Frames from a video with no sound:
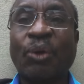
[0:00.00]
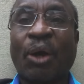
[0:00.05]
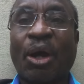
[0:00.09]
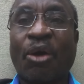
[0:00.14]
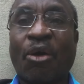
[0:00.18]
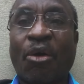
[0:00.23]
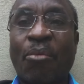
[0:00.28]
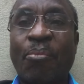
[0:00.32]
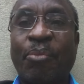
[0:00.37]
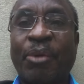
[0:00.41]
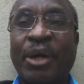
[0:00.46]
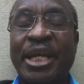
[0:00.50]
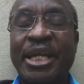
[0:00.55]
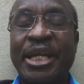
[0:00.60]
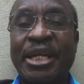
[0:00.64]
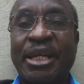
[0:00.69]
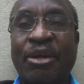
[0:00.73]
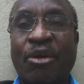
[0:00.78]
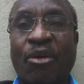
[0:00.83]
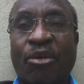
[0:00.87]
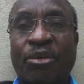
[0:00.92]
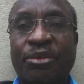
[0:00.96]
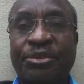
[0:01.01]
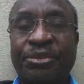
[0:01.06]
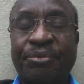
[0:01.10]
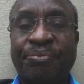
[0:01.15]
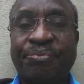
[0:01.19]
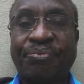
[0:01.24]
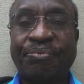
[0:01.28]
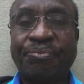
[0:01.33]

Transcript: were complaining of